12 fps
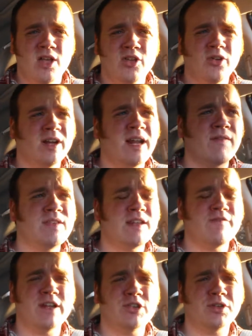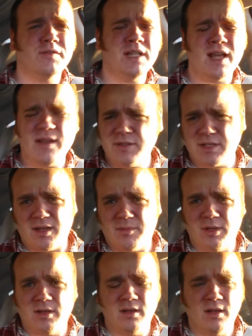you're going to have the adventure of a
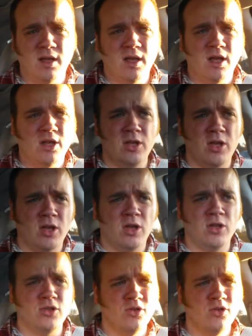lifetime.